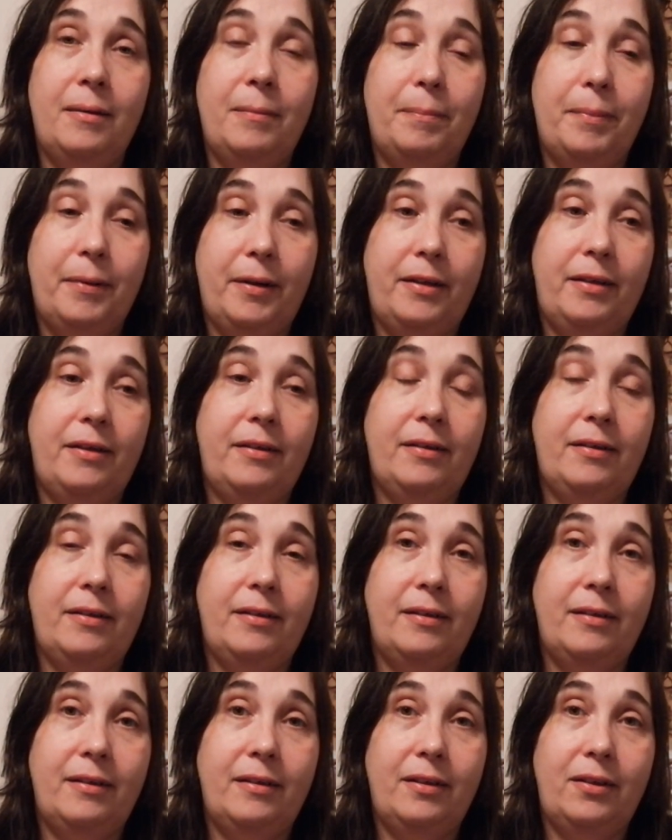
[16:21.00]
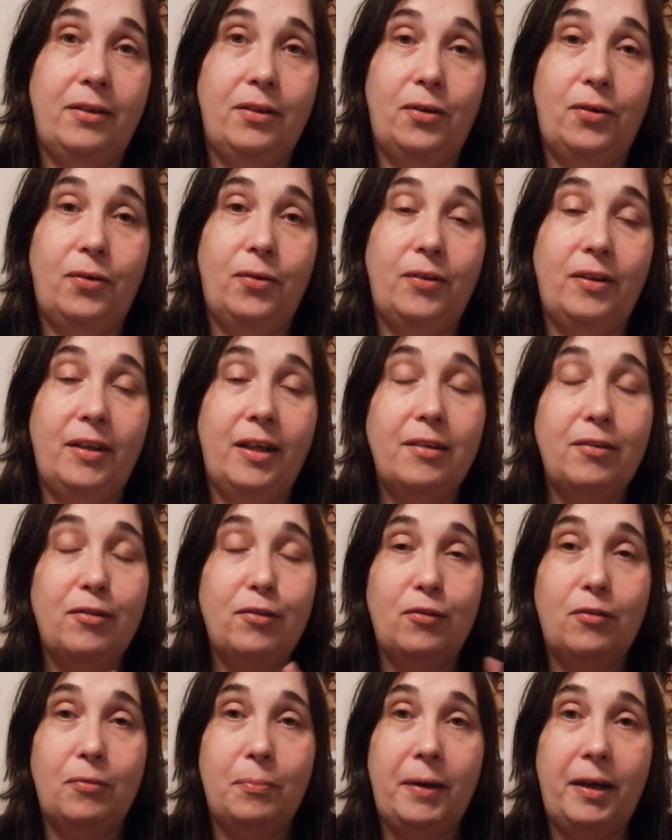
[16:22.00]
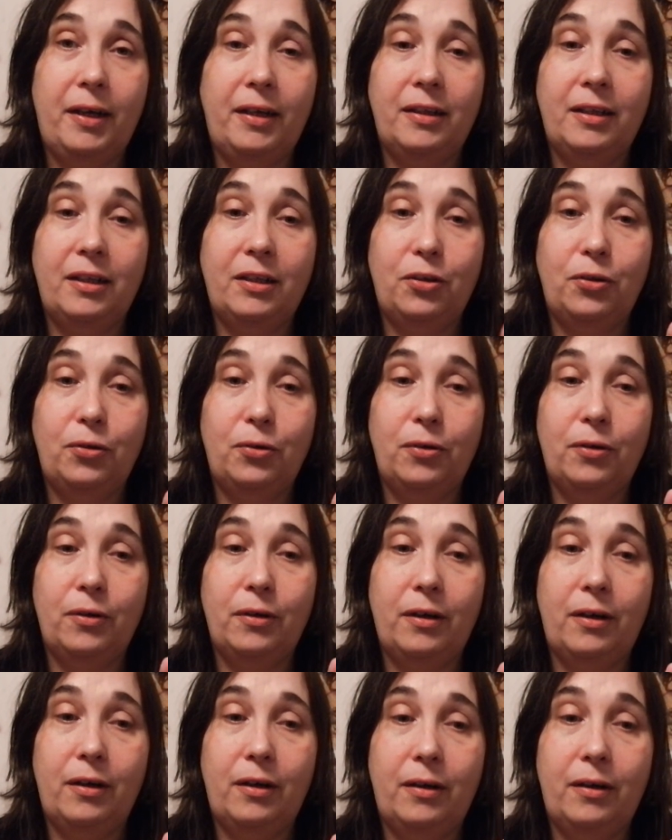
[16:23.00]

but you know, they suspect that you're